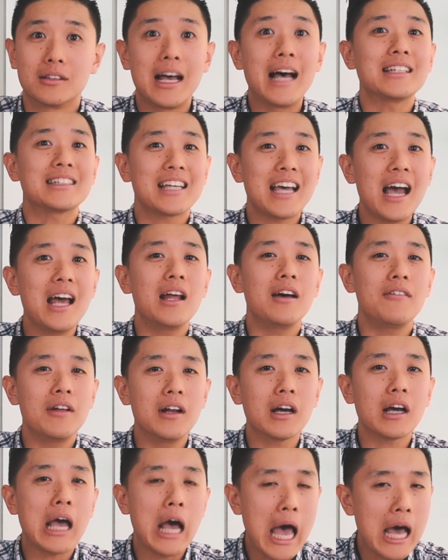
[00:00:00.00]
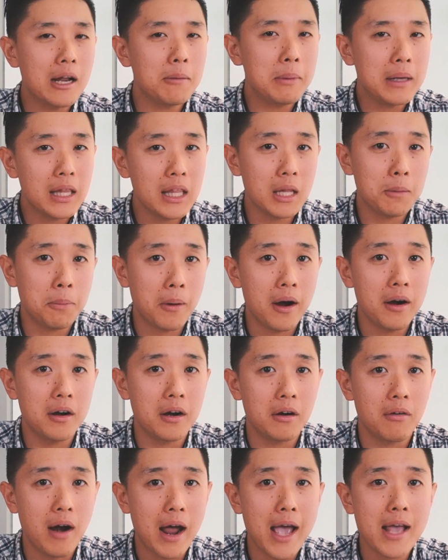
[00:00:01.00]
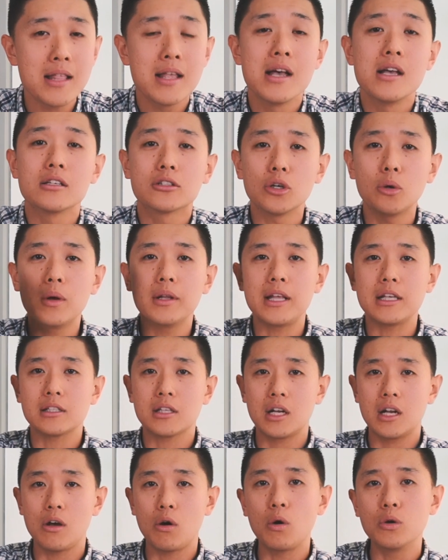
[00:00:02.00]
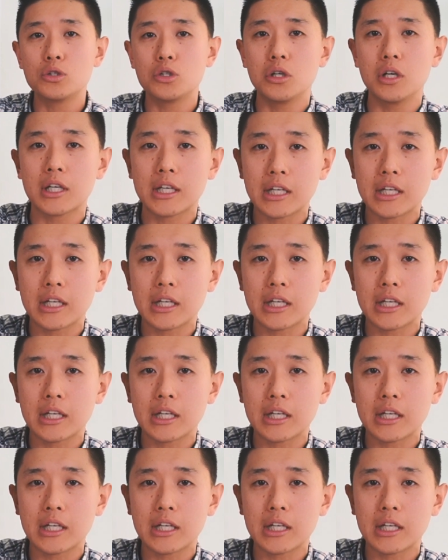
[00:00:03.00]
That's kind of an accountability partner, right? Someone that's gonna hold you